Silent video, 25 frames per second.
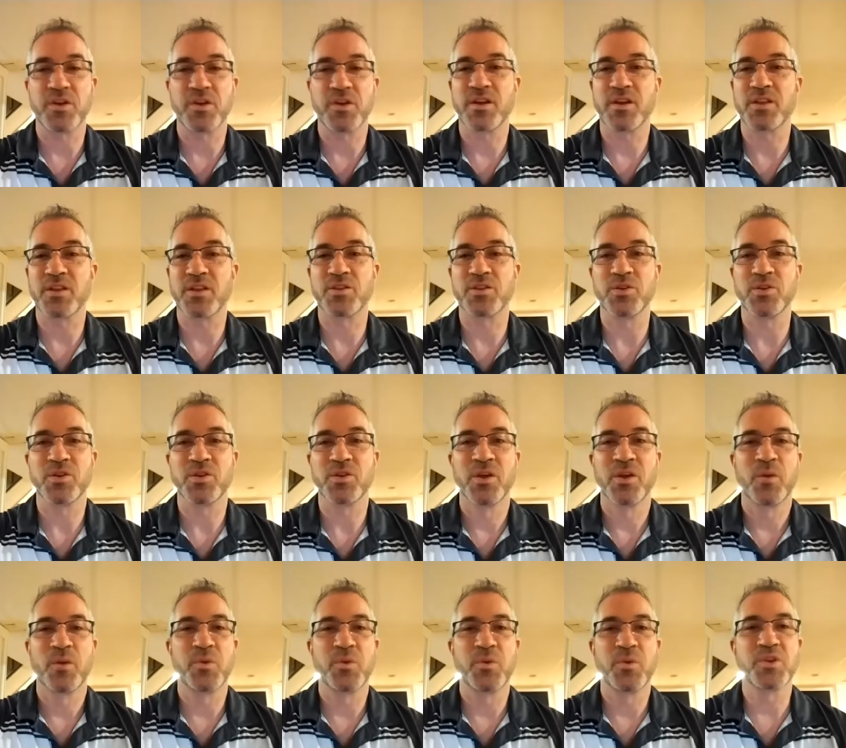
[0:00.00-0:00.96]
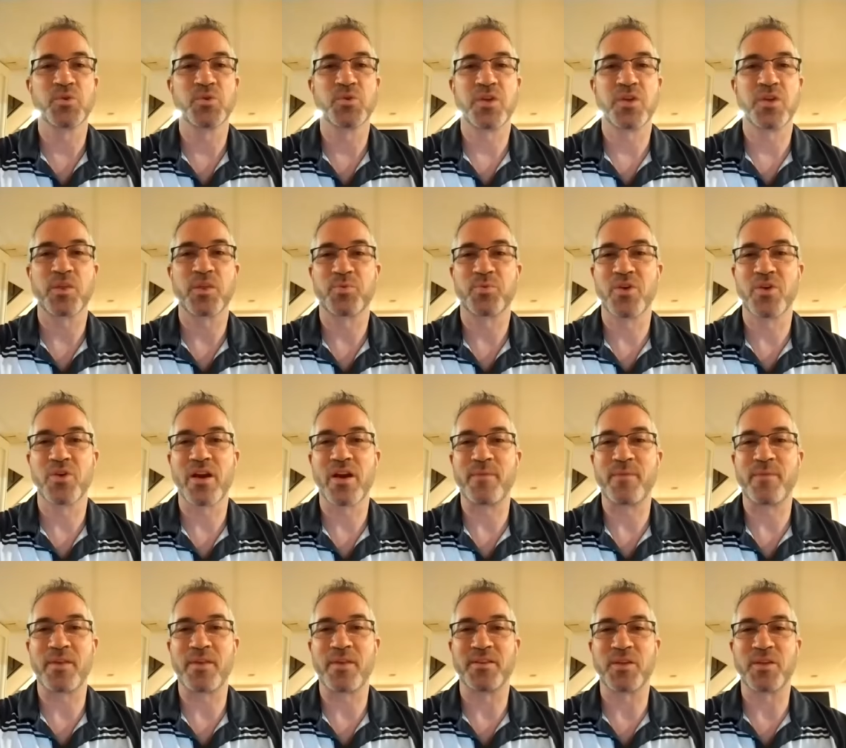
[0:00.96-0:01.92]
get into, we can do another program
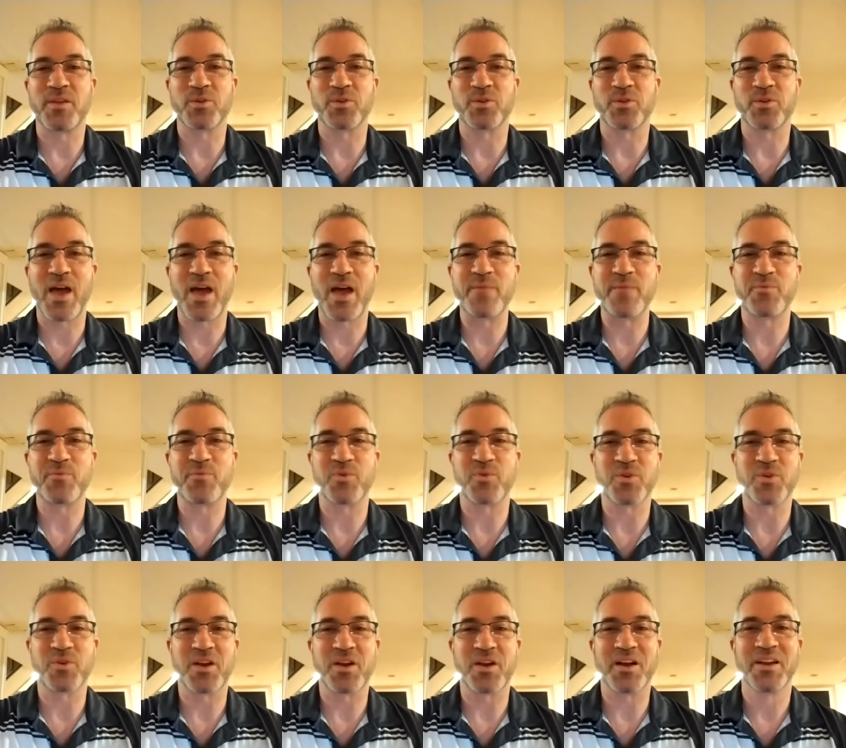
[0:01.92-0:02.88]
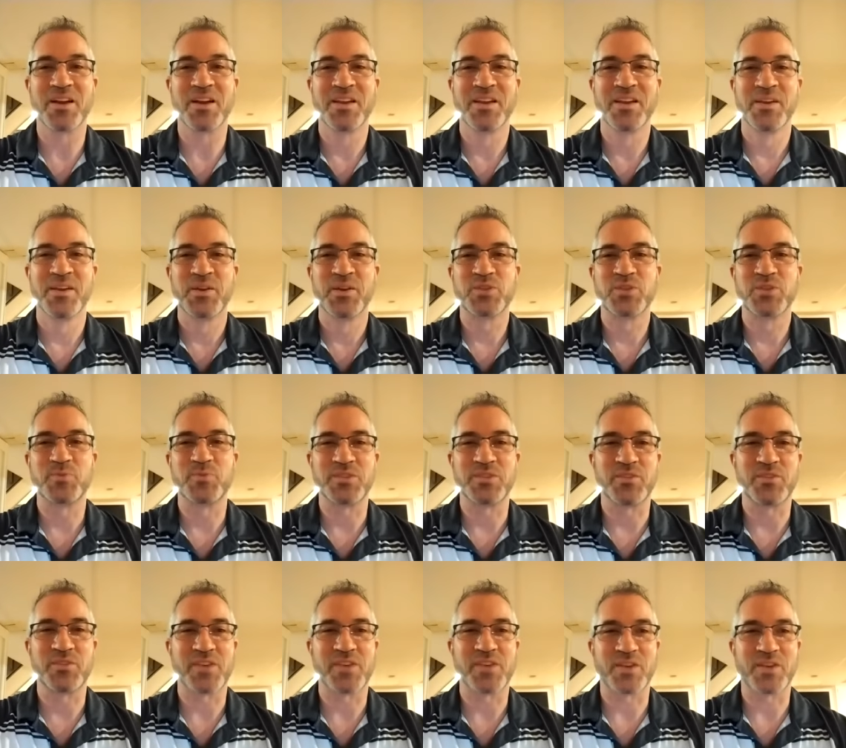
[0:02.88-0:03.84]
another time for uh,
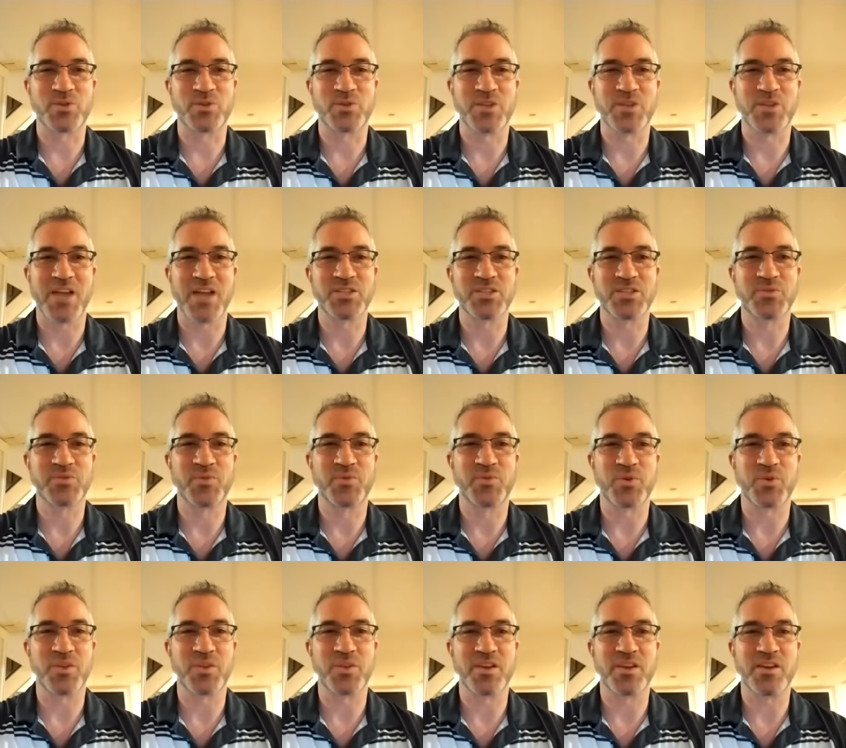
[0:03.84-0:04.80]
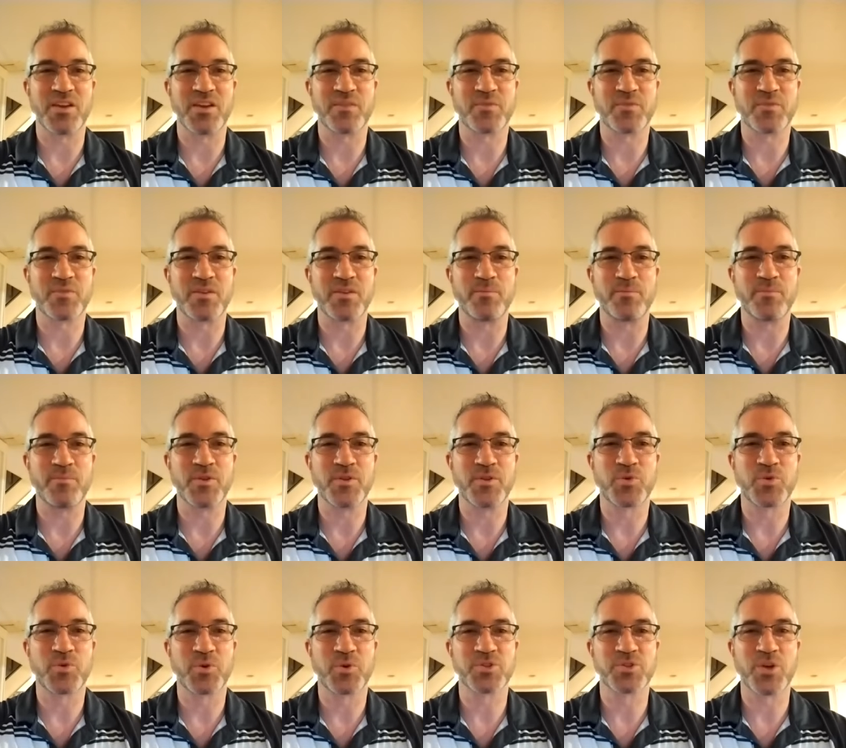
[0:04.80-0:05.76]
specific exercises for the for the mid
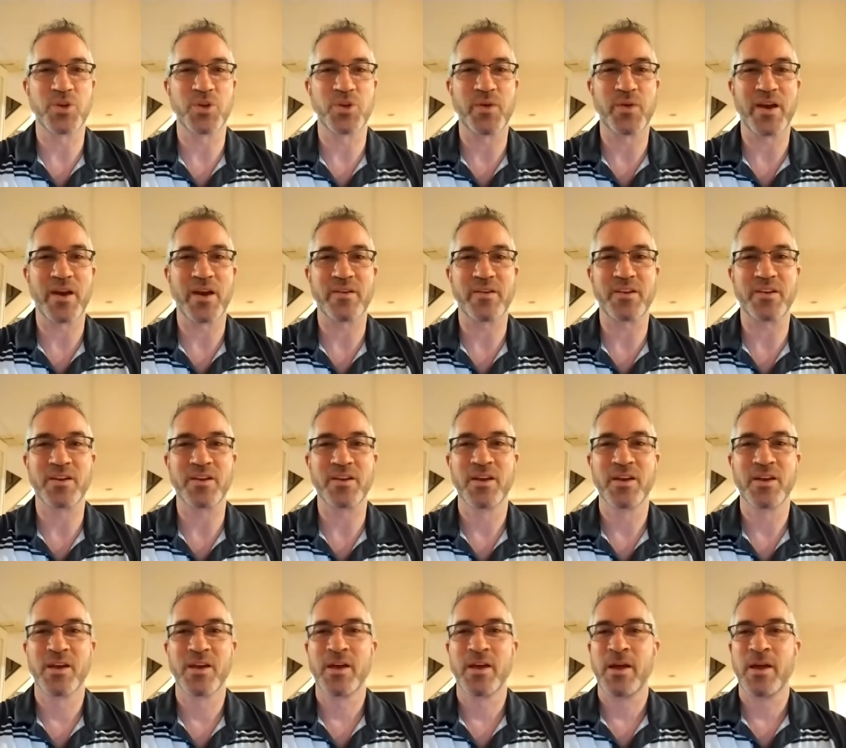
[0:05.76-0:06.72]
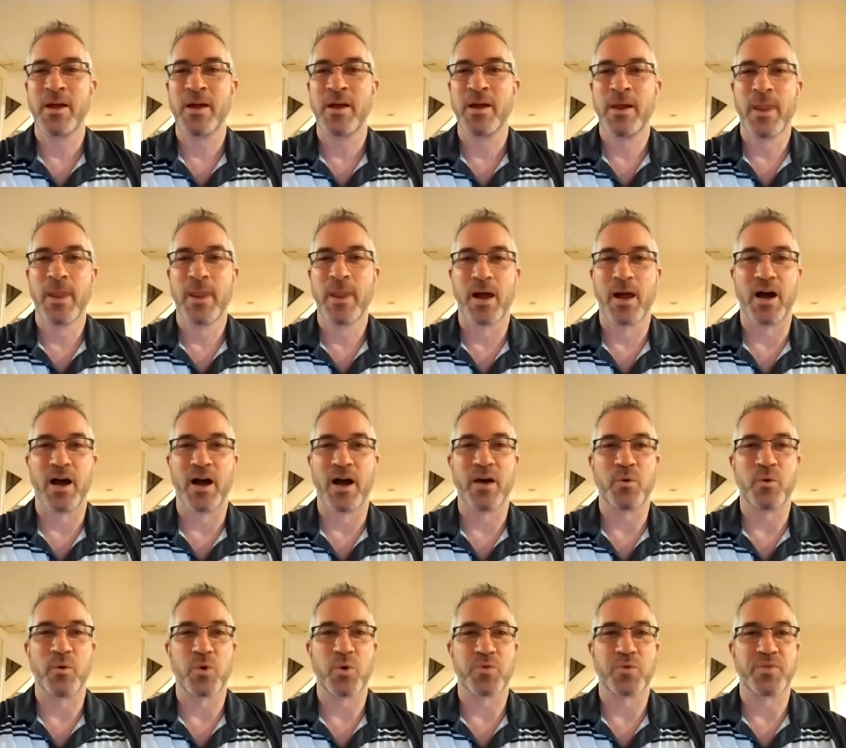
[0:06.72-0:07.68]
torso area, uh,
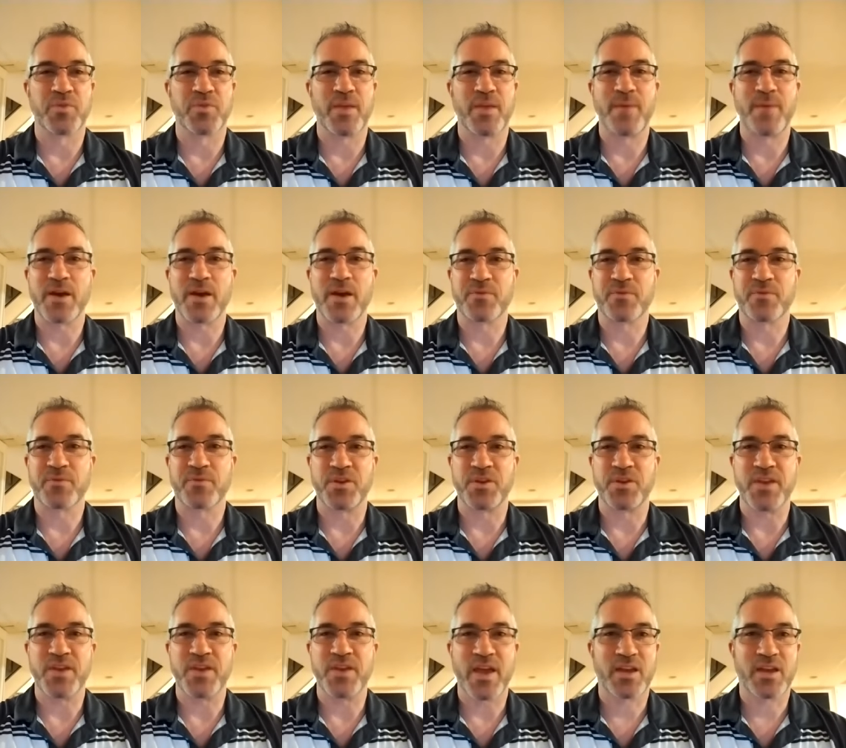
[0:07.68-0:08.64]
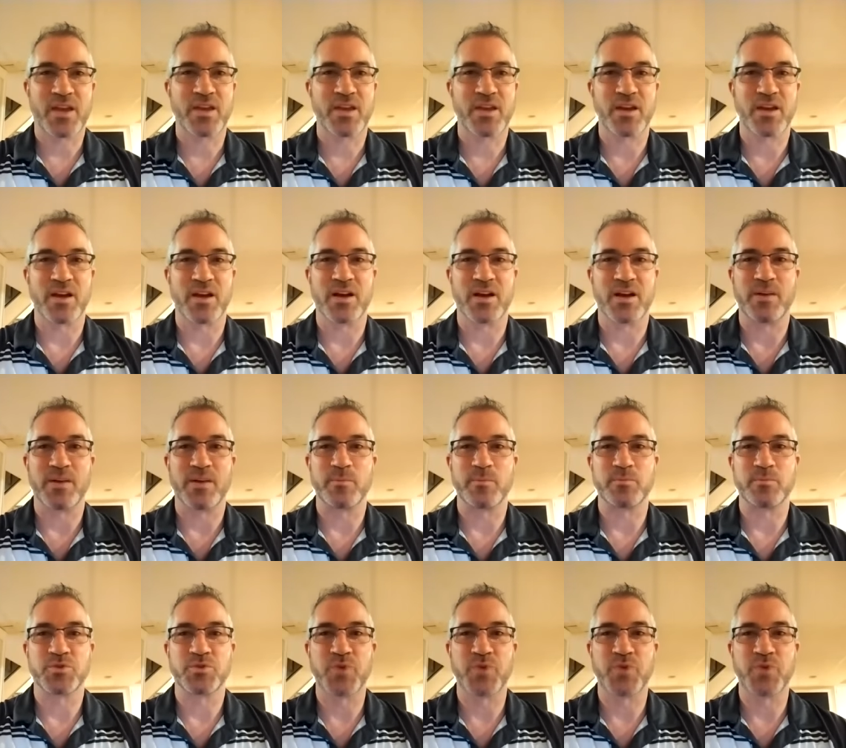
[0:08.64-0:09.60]
or for that matter, for the neck um,
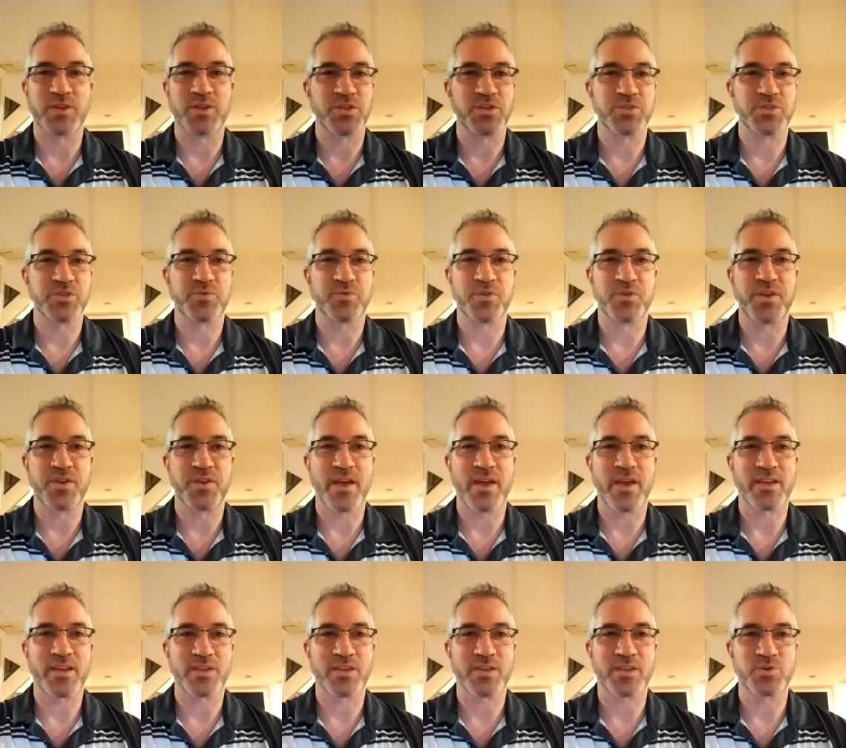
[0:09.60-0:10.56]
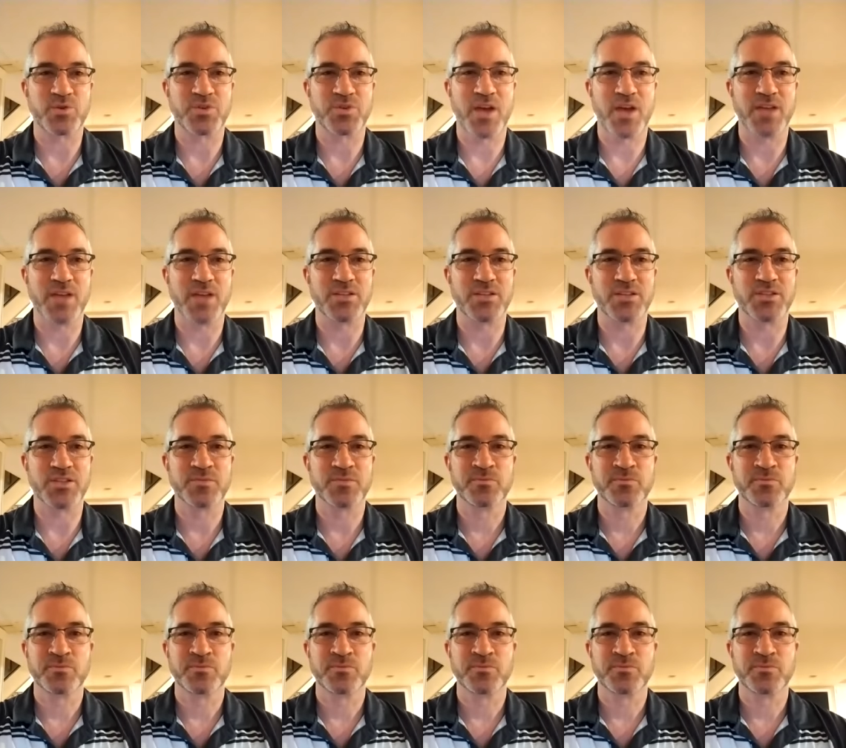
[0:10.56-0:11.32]
stretches for the neck exercises.